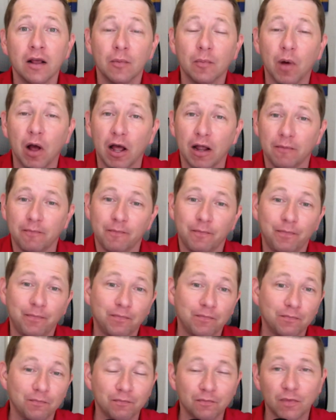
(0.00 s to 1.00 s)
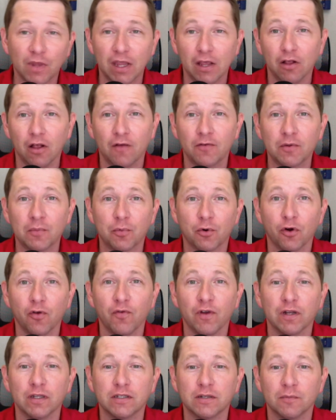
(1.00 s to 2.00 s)
But he'll have to
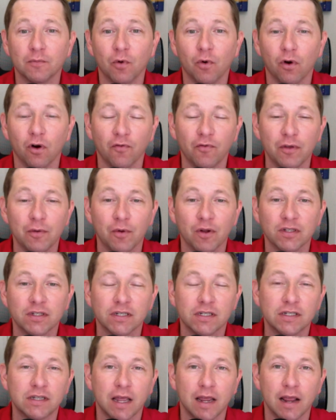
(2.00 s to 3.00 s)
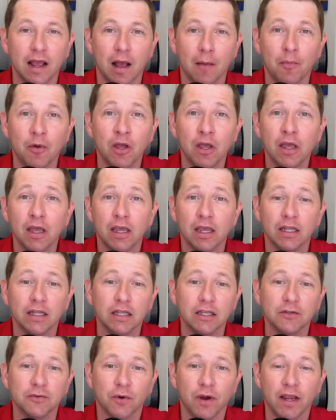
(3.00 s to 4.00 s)
prove it some more if he wants to stay up in
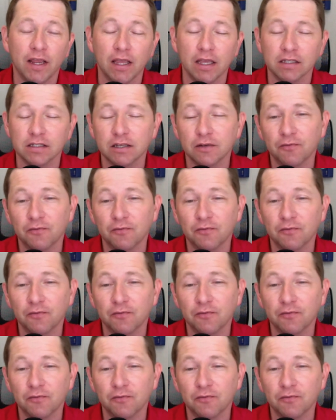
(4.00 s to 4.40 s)
these rankings.